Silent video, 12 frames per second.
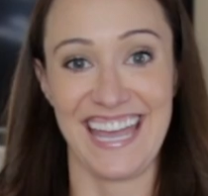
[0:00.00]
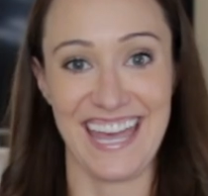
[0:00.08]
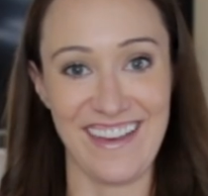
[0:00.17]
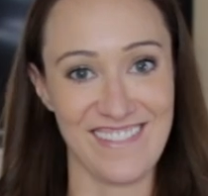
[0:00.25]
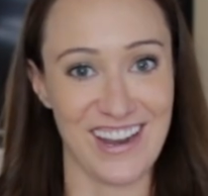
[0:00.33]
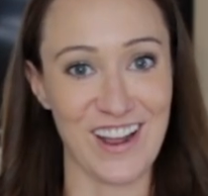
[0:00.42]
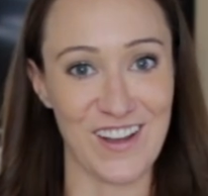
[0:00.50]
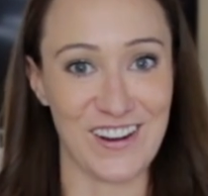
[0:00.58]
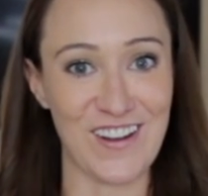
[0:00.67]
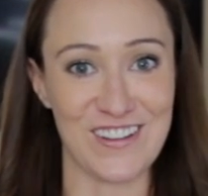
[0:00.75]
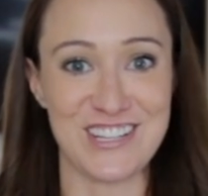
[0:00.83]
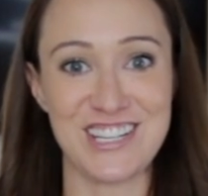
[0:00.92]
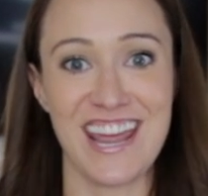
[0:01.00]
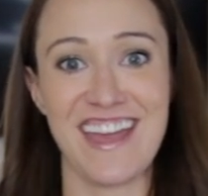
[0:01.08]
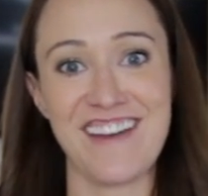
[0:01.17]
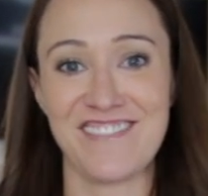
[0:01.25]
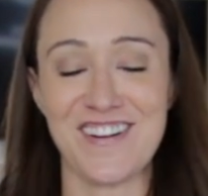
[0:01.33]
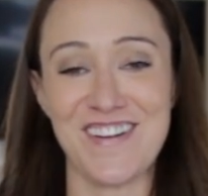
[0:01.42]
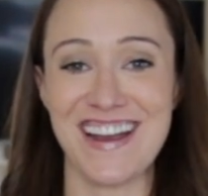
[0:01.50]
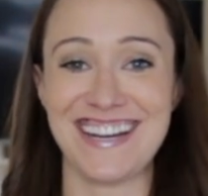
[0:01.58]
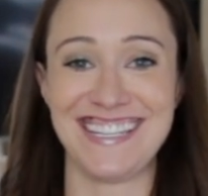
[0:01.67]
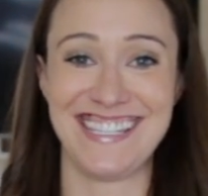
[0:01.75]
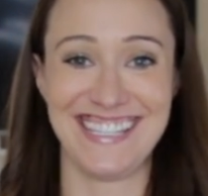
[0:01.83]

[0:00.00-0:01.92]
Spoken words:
Give it a good old shake, of course.